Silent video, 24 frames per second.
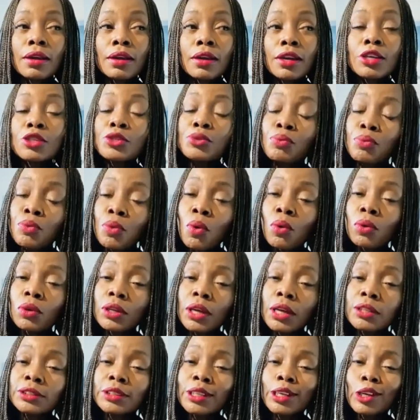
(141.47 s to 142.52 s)
his role
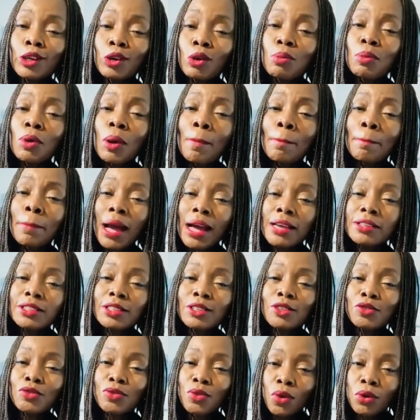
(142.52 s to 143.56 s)
as the global
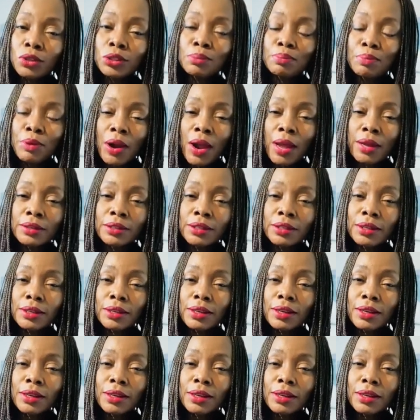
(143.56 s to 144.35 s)
ambassador for the brand